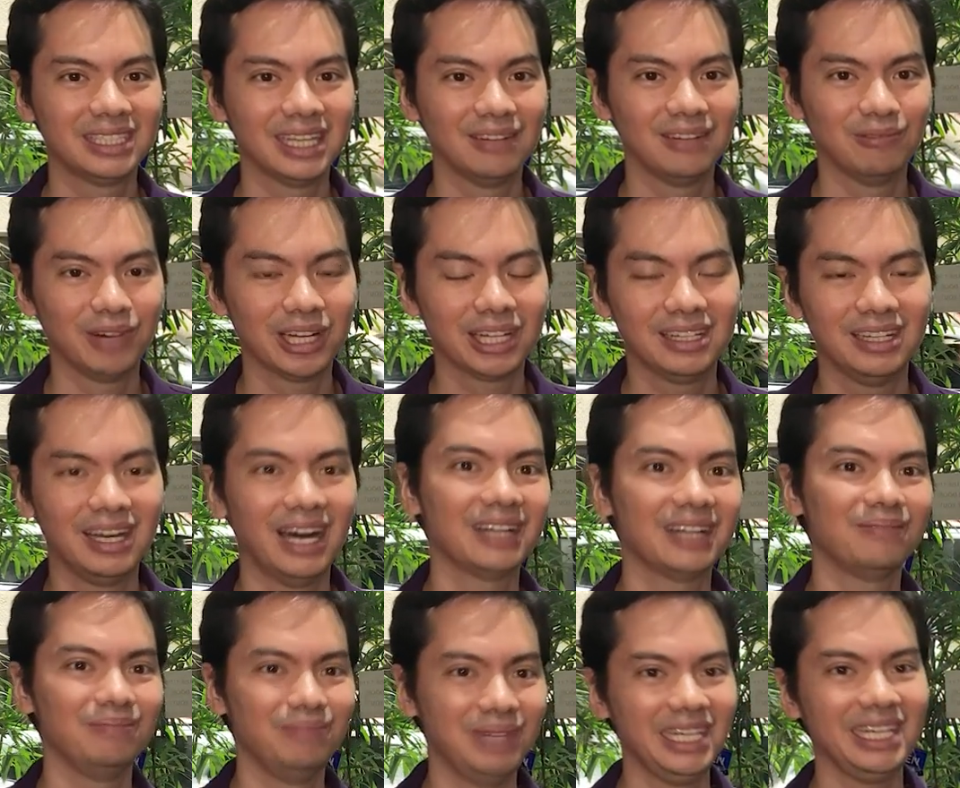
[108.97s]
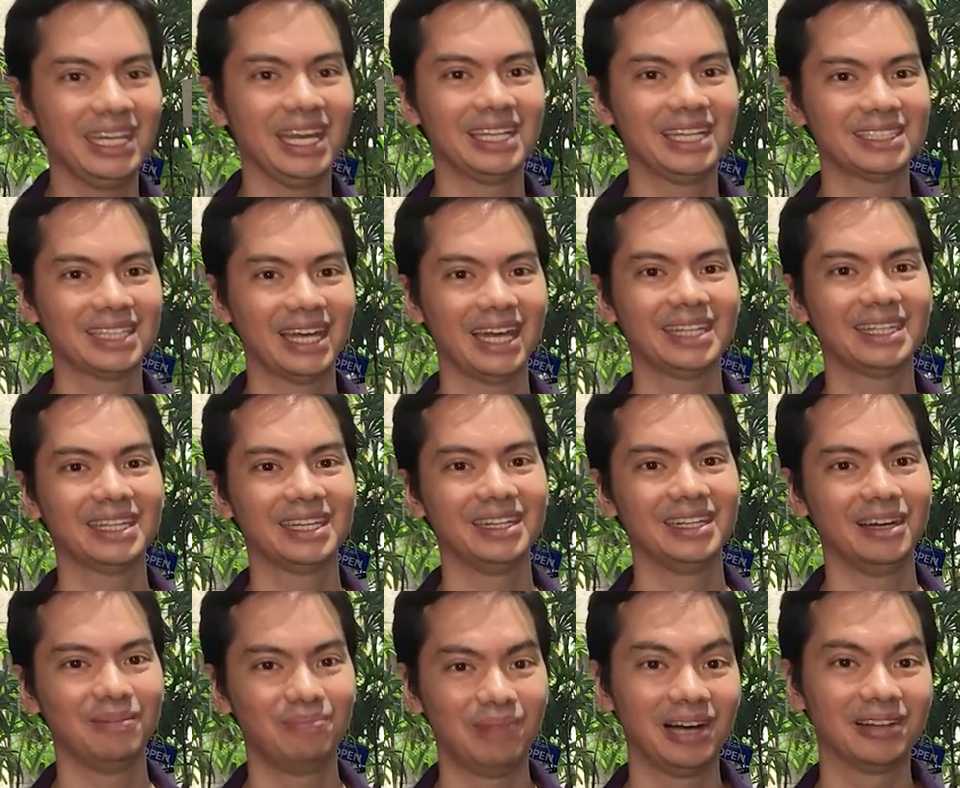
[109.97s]
and what got me excited
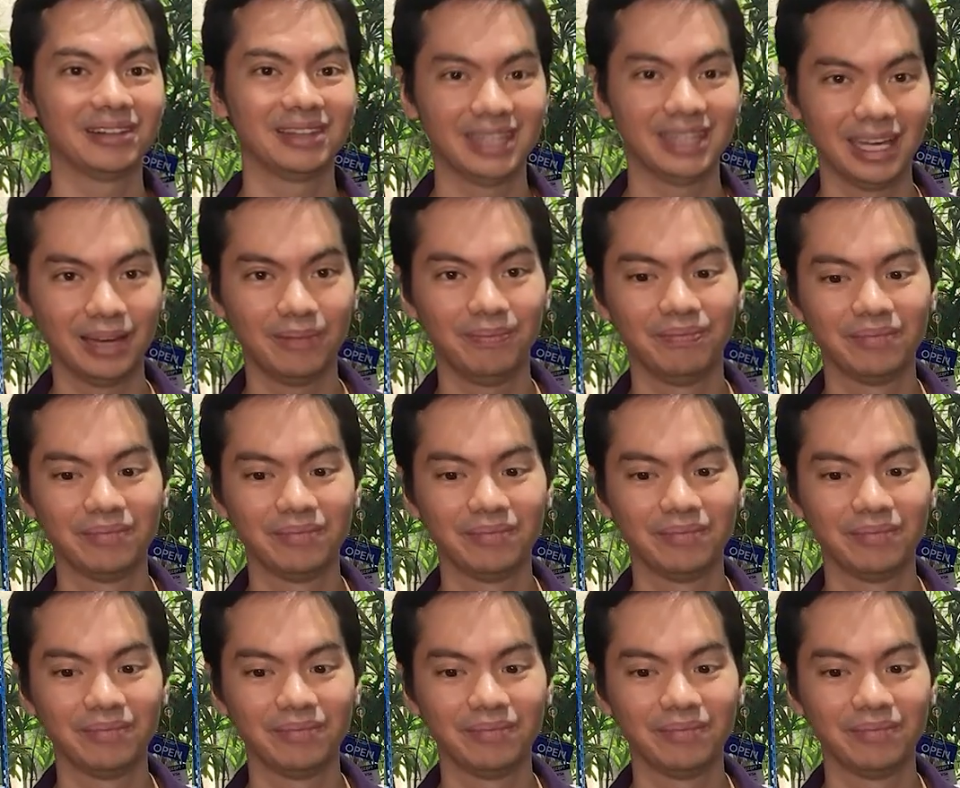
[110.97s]
about them.